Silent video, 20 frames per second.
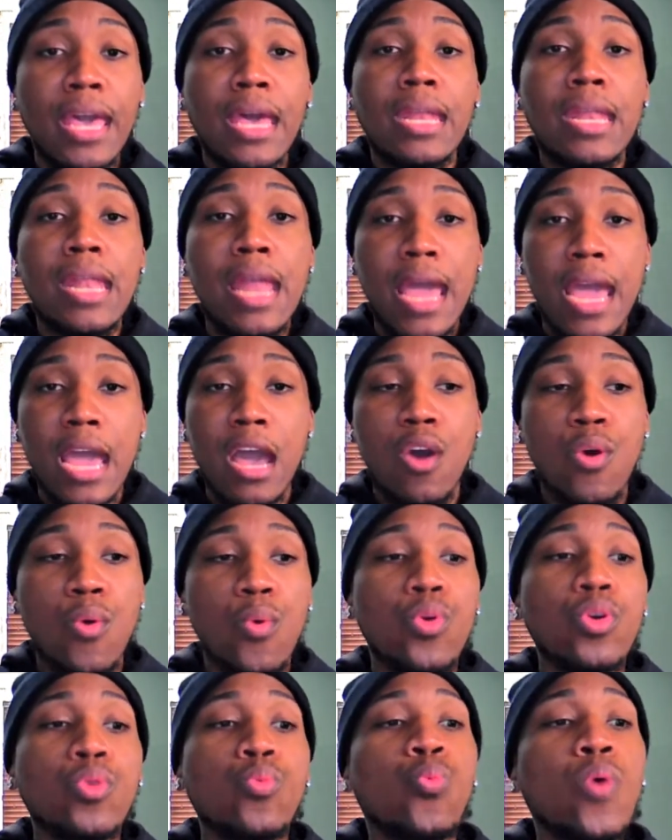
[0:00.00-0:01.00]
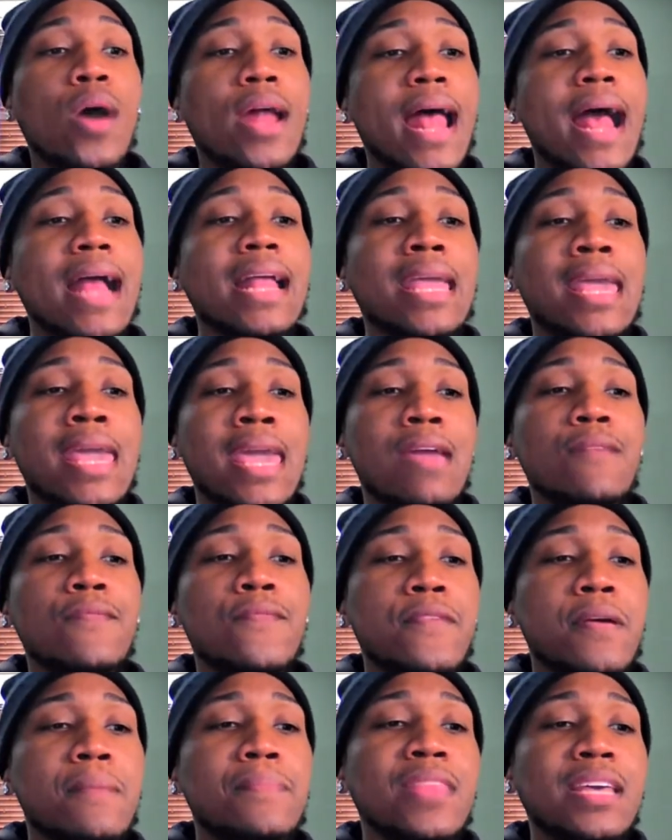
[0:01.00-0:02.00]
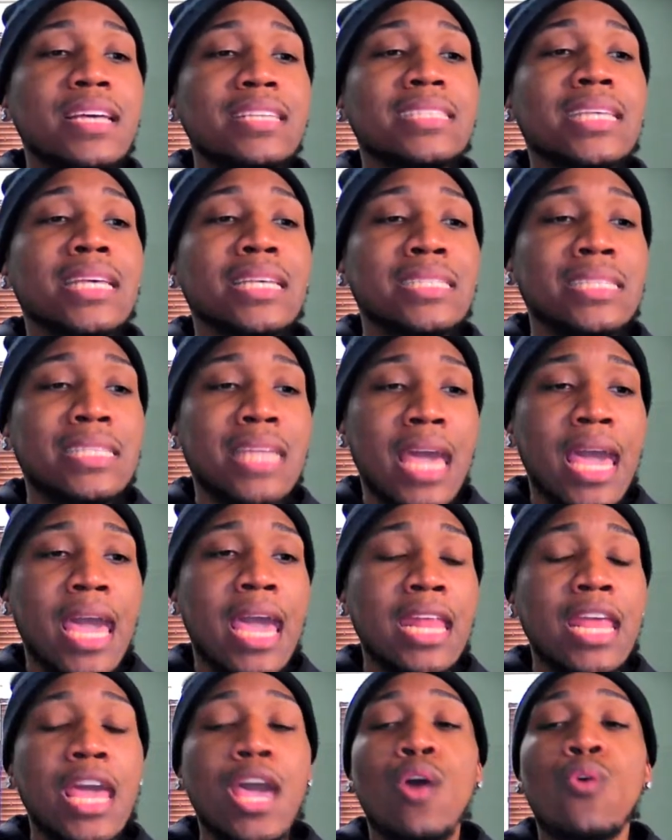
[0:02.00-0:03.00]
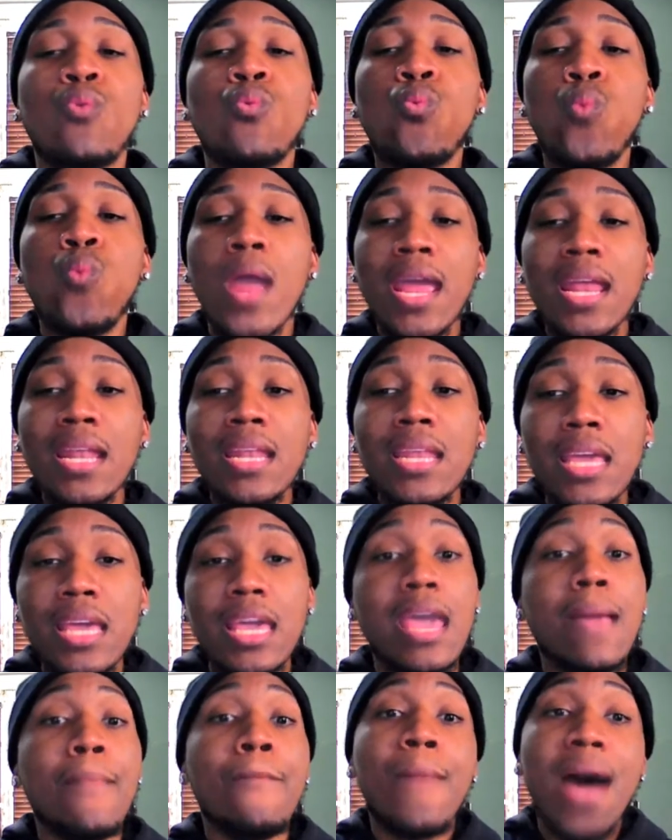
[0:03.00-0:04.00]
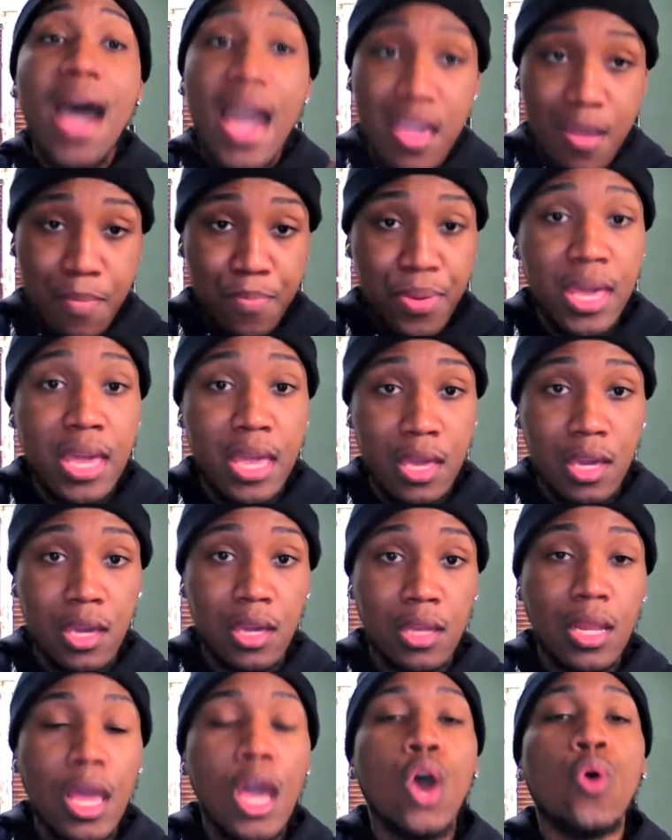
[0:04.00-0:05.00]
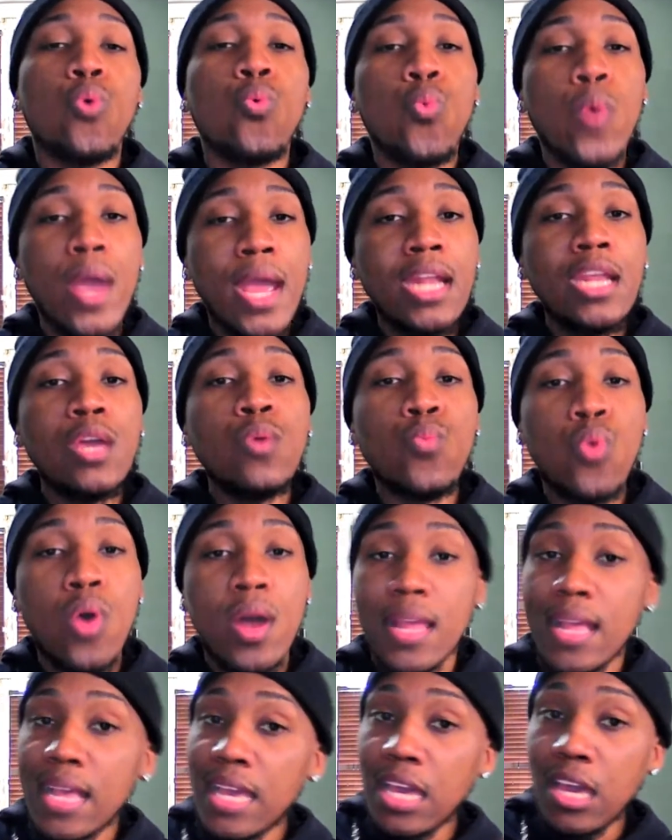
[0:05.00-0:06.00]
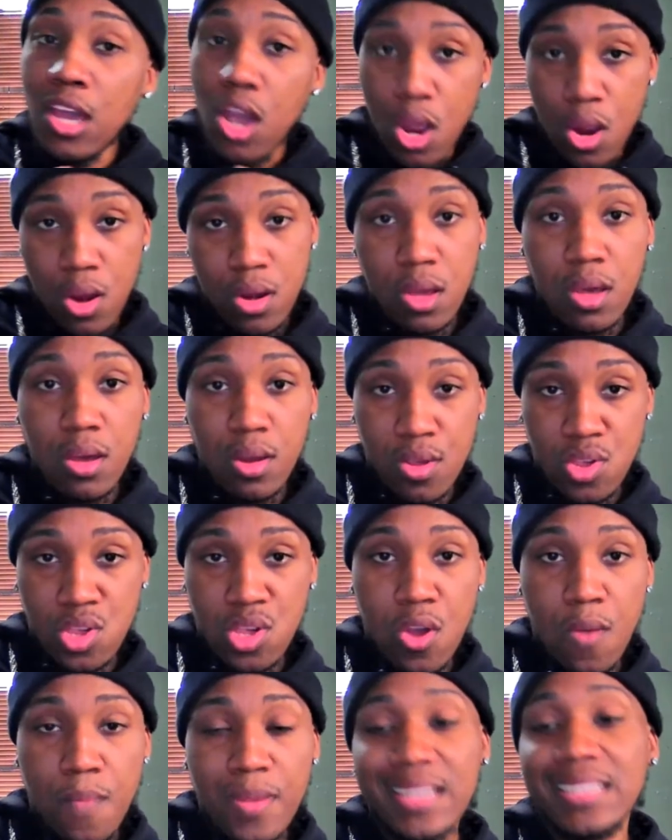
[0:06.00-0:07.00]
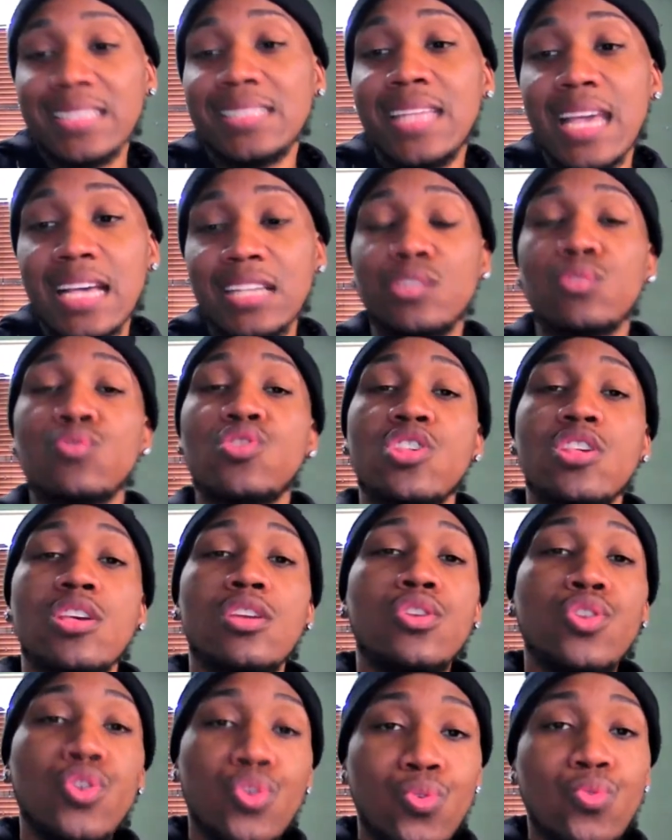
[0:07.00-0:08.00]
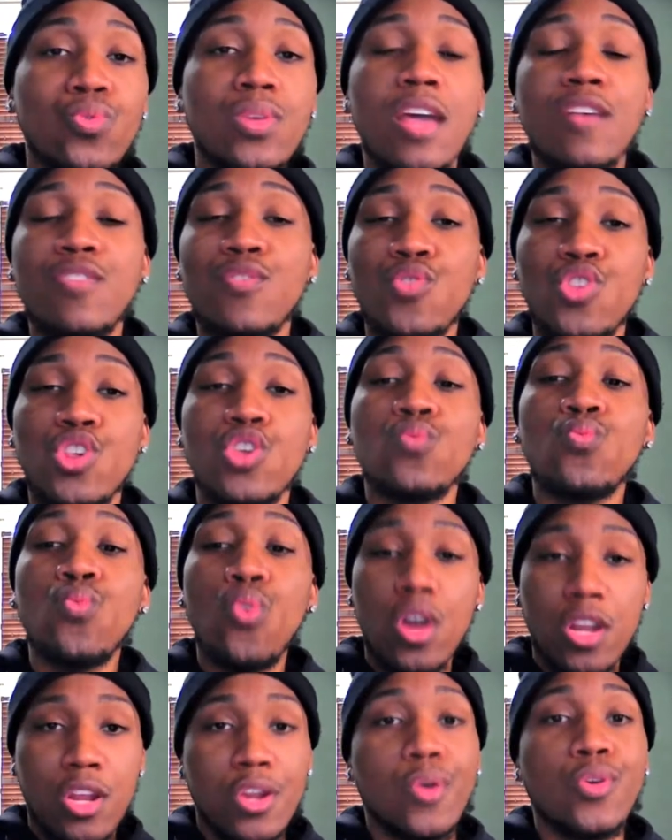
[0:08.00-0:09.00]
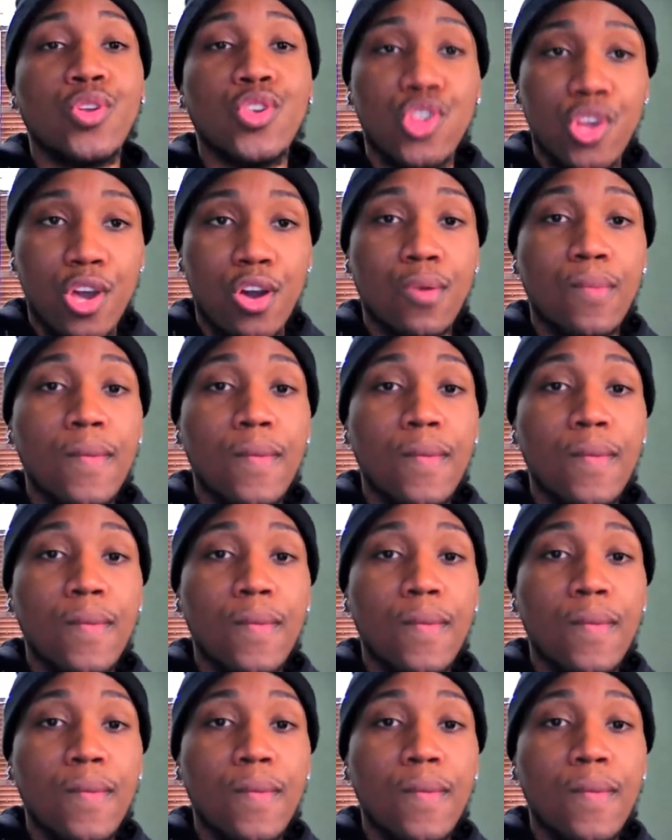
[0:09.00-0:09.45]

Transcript: now what i get from this is that wendy in my opinion Wendy wanted Keiarna on the show because that's what she knew, that's what she wanted on the show.